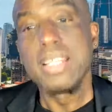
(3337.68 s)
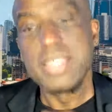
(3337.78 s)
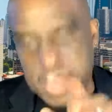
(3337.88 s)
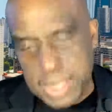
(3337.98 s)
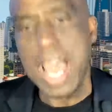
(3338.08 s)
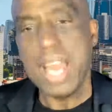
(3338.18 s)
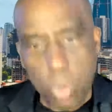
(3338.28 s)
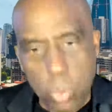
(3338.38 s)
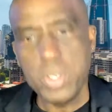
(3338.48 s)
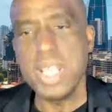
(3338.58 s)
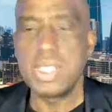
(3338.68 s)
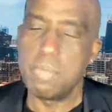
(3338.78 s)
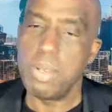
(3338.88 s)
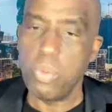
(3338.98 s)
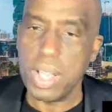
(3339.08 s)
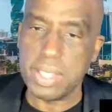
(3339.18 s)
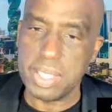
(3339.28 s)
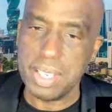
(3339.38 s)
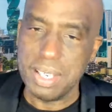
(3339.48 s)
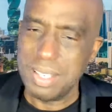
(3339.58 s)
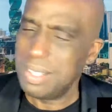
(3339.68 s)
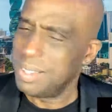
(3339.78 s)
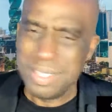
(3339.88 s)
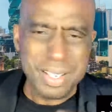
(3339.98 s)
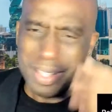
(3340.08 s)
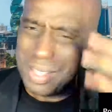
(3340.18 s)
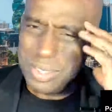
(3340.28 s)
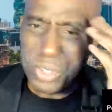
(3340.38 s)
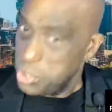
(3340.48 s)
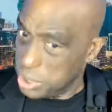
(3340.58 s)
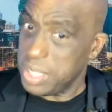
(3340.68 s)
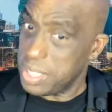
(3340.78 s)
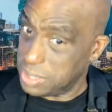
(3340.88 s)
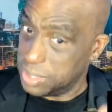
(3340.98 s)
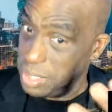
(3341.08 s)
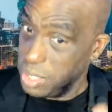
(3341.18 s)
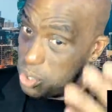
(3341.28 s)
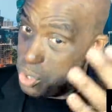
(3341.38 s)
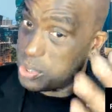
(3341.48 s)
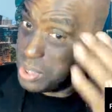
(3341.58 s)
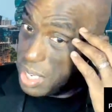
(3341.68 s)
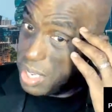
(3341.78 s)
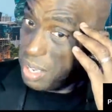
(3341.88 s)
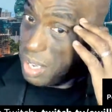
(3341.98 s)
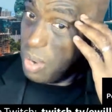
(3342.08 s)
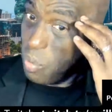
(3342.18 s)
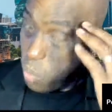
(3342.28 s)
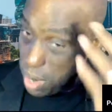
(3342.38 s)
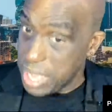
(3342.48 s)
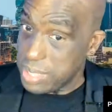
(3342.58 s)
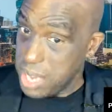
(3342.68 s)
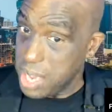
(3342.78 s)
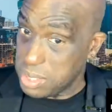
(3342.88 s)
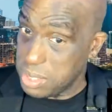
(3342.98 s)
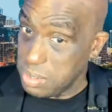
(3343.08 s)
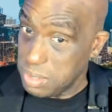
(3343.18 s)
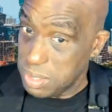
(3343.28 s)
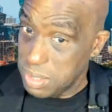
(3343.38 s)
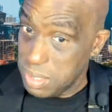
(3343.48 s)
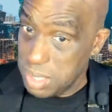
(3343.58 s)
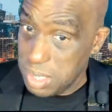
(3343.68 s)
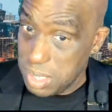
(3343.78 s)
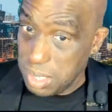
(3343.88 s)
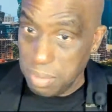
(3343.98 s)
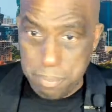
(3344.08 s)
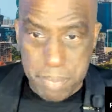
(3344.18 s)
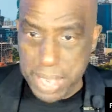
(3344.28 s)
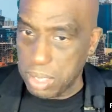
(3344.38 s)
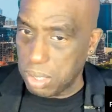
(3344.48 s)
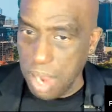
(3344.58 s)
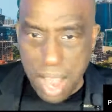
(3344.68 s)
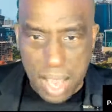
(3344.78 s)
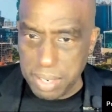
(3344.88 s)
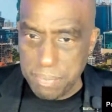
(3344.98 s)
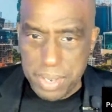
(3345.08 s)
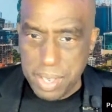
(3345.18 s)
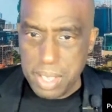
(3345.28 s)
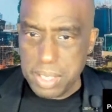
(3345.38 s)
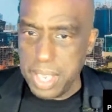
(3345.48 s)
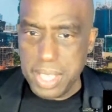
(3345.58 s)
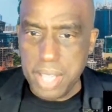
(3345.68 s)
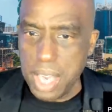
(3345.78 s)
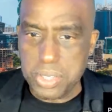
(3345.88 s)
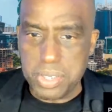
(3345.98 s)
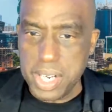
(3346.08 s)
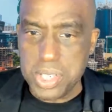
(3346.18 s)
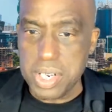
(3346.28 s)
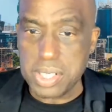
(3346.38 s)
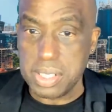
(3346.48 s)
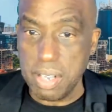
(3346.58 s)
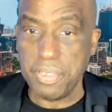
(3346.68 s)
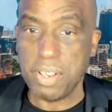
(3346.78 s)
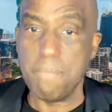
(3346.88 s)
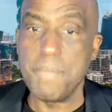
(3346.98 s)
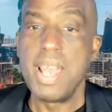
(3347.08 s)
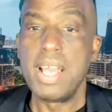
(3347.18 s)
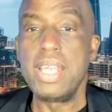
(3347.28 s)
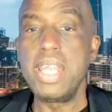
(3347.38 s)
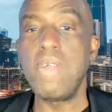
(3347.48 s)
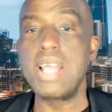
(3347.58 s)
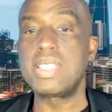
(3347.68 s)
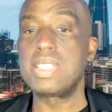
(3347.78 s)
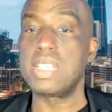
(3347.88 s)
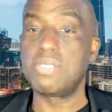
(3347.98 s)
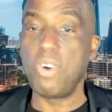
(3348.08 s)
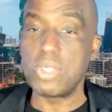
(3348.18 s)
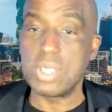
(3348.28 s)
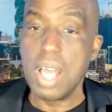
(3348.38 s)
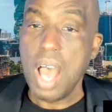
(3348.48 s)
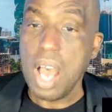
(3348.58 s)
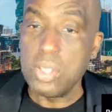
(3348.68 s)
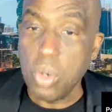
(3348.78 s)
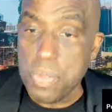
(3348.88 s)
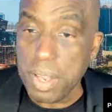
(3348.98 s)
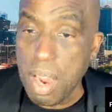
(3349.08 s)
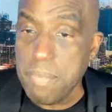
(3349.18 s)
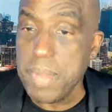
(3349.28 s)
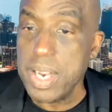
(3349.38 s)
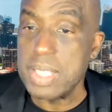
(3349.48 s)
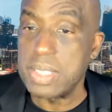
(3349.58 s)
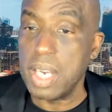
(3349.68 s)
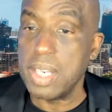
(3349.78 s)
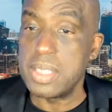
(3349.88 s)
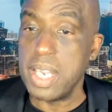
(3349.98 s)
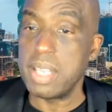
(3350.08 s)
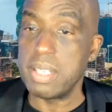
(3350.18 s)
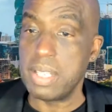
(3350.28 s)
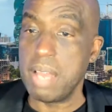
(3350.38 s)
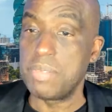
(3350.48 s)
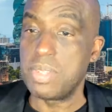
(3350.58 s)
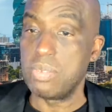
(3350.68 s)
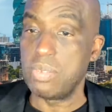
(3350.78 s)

decide who needs to be wealthy. Do you see this? Do you see where that takes you? My God, the indoctrination is difficult. Lee Grant says, it's folks know the government is gonna take them